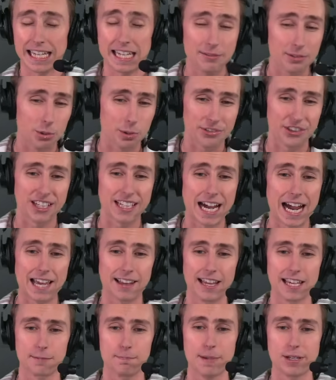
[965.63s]
even with a guy
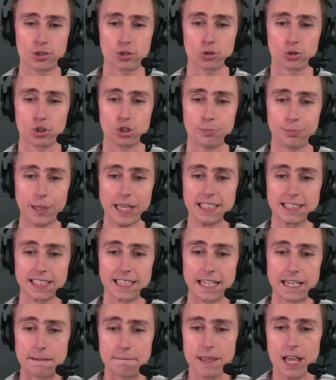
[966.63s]
like Mitchell
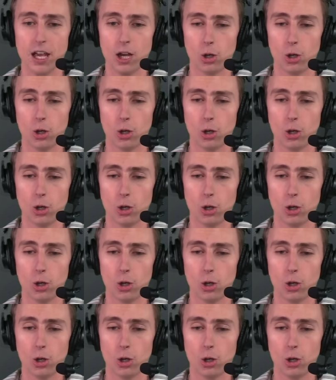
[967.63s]
Trubisky,